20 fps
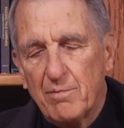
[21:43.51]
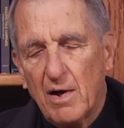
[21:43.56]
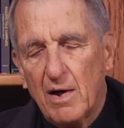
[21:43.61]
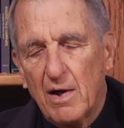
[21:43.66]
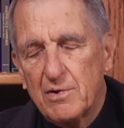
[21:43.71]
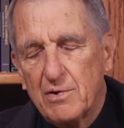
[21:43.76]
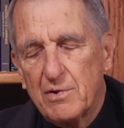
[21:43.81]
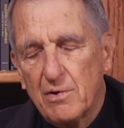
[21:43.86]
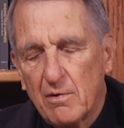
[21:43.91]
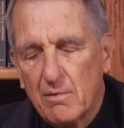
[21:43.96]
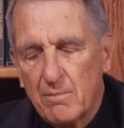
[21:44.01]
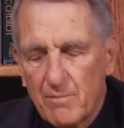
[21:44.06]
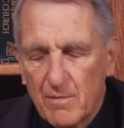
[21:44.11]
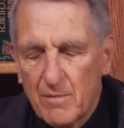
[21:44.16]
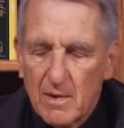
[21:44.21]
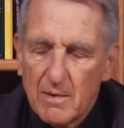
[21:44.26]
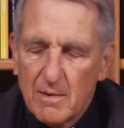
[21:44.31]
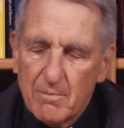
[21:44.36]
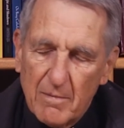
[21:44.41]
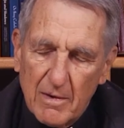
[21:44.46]
Panto
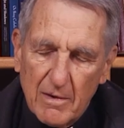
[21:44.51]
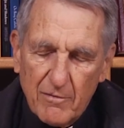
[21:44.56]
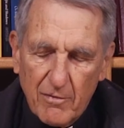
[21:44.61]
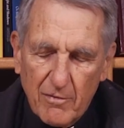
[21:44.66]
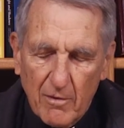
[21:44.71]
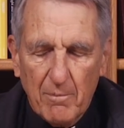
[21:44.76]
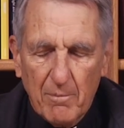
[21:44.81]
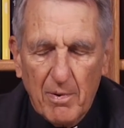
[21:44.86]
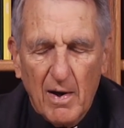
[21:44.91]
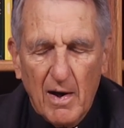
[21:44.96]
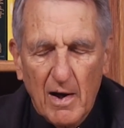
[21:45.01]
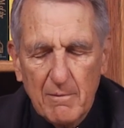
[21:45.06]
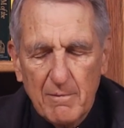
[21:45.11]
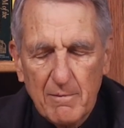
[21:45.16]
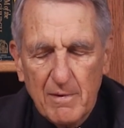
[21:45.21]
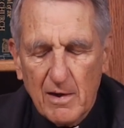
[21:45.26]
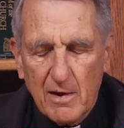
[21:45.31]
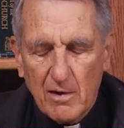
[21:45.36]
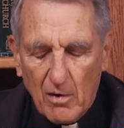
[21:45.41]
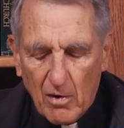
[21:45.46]
means from pan,
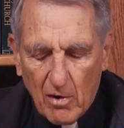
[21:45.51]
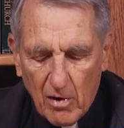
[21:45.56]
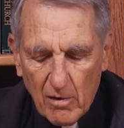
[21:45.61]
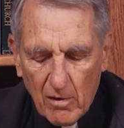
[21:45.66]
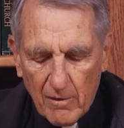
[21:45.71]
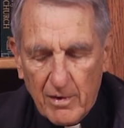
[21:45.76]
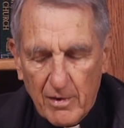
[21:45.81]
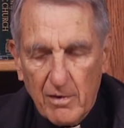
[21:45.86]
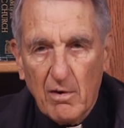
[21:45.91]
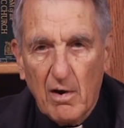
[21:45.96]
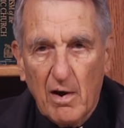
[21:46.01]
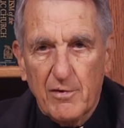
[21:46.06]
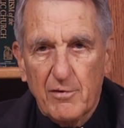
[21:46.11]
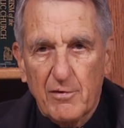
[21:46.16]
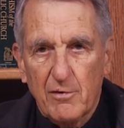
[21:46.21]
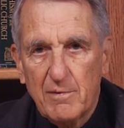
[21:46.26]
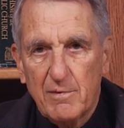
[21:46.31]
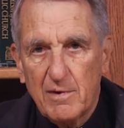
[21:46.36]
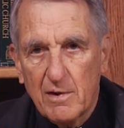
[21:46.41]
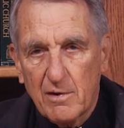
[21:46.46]
meaning all, and
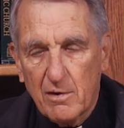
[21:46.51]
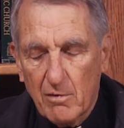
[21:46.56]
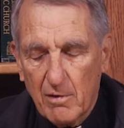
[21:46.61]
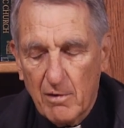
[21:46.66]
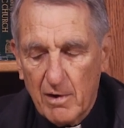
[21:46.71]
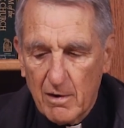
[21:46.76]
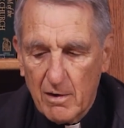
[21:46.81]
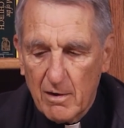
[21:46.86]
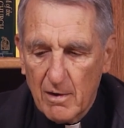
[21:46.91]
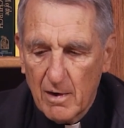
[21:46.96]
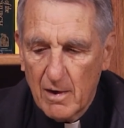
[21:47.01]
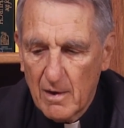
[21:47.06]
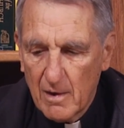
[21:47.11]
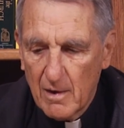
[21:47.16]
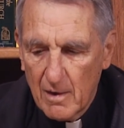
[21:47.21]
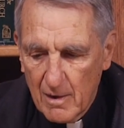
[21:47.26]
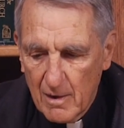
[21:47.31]
Crator, meaning creator.